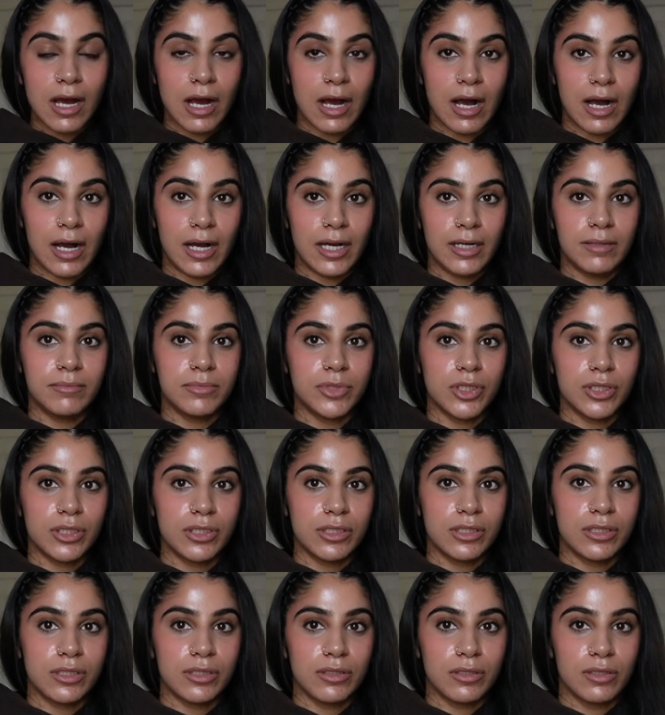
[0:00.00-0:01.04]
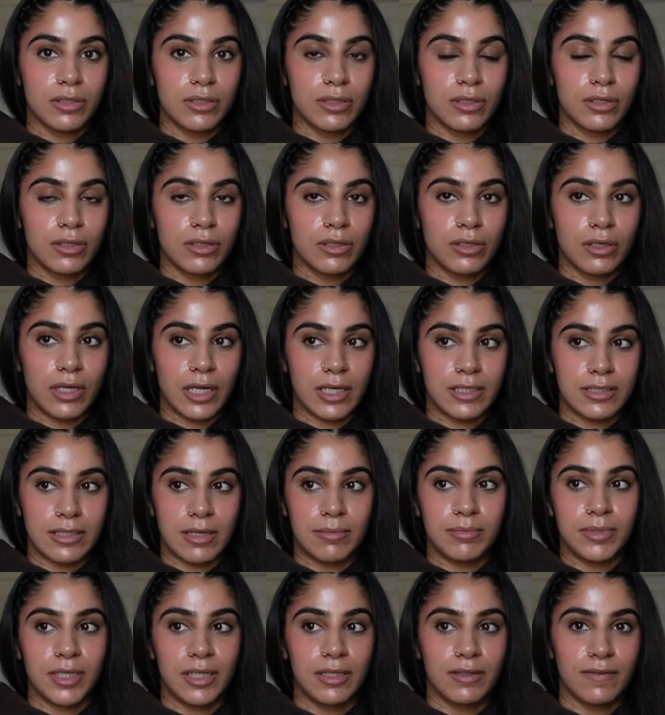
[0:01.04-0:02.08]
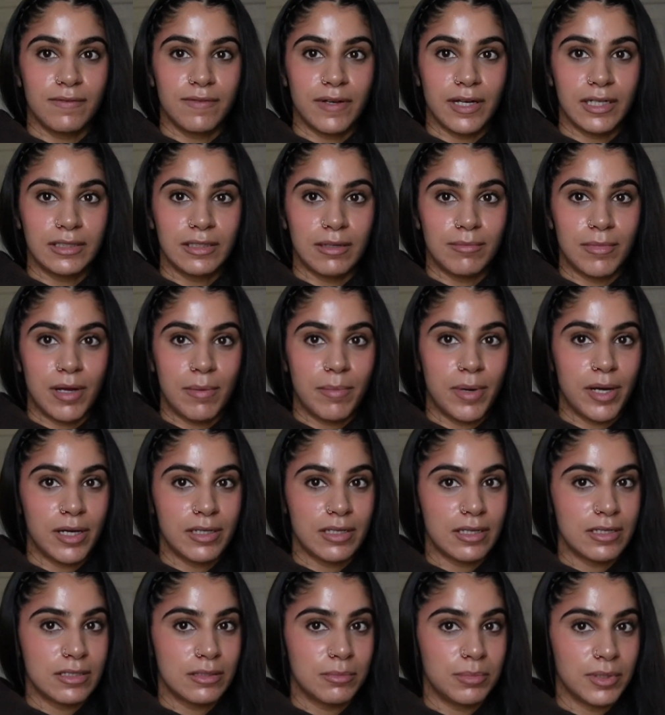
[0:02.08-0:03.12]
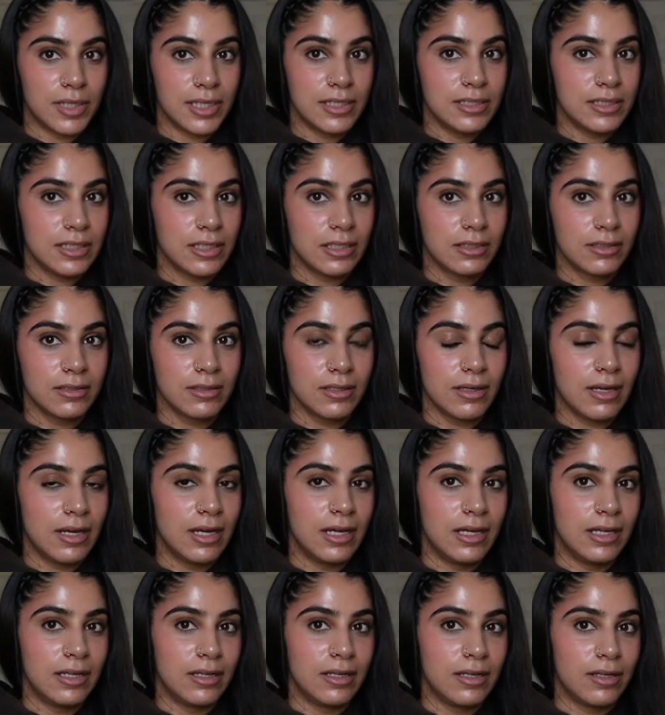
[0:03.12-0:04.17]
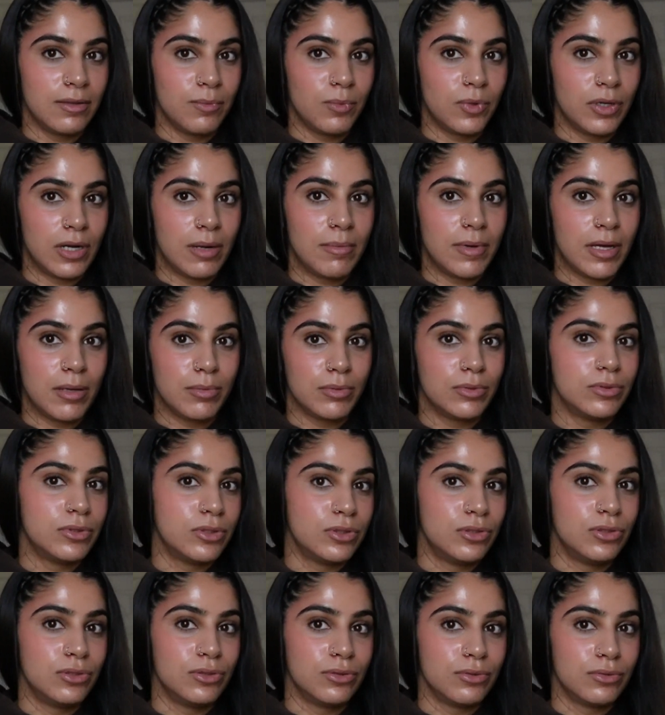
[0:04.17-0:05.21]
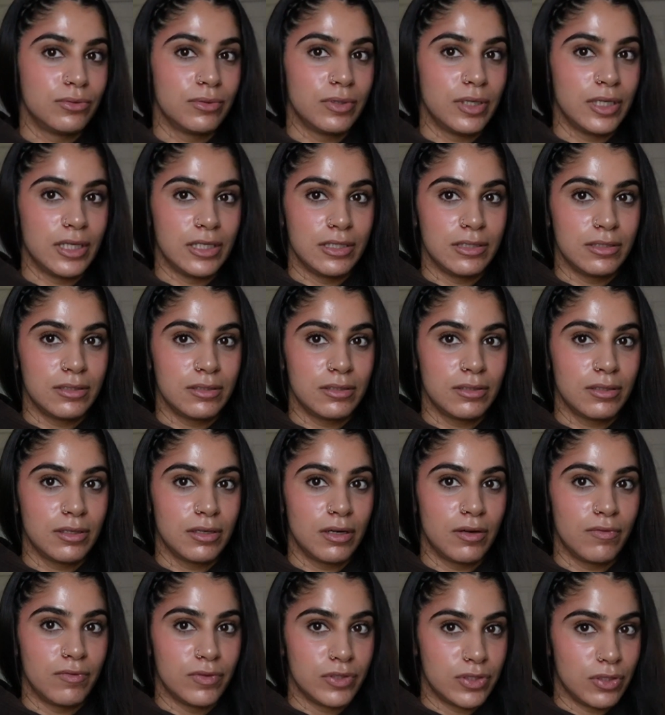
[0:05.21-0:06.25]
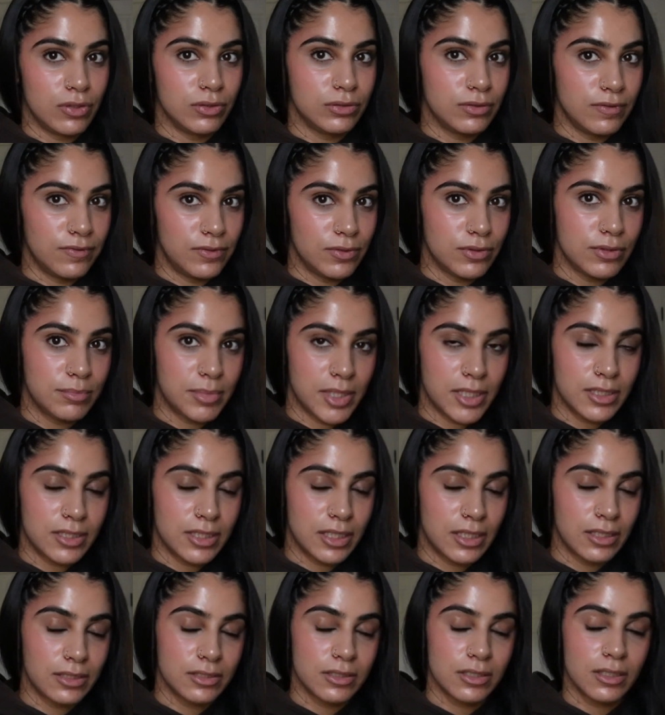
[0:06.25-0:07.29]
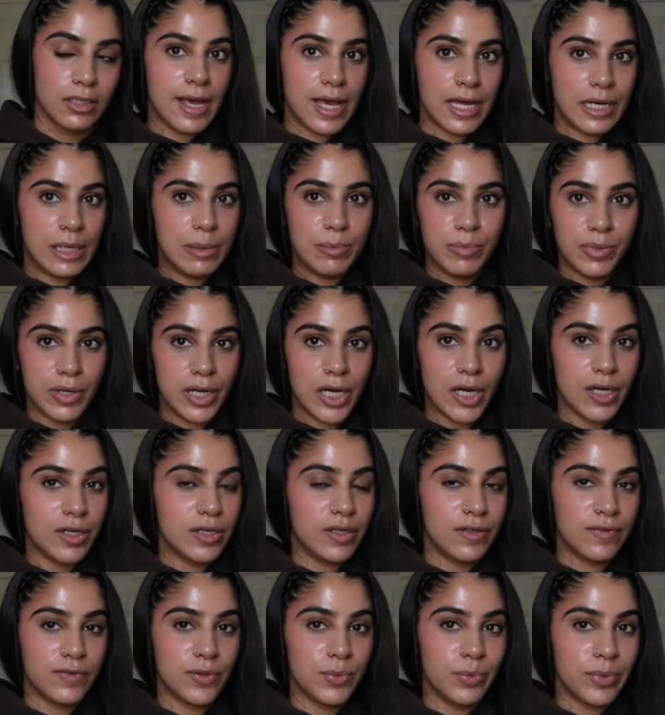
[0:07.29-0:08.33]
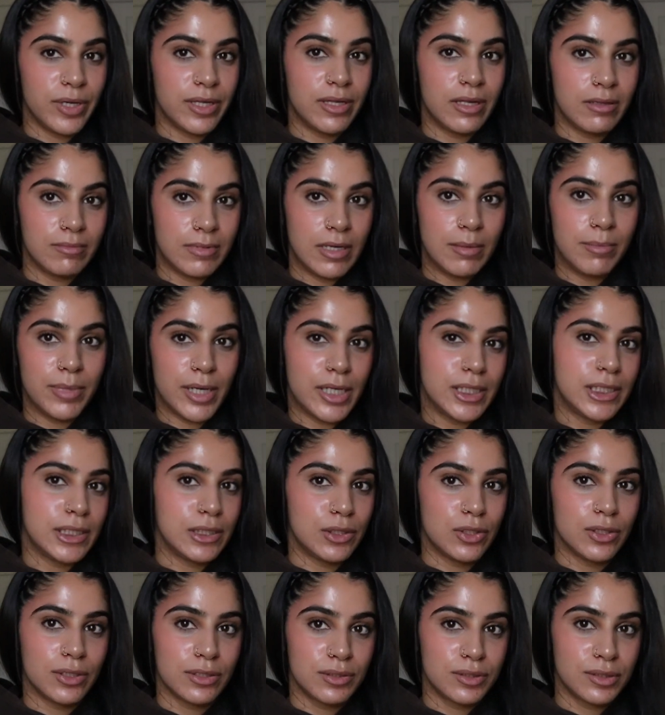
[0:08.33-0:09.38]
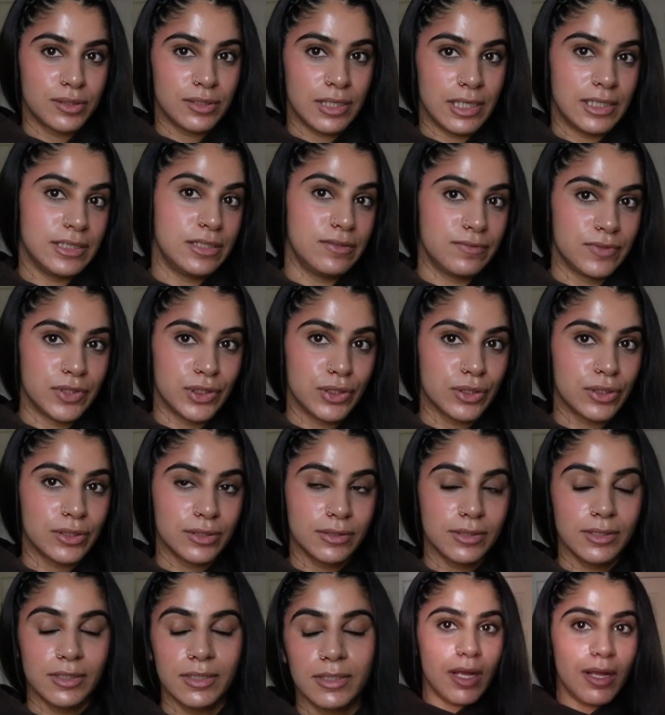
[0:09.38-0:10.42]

I'm just accepting the fact that my body is a blessing and what I'm able to do is a result of those blessings. And I'm proud of the way that my body looks as a result.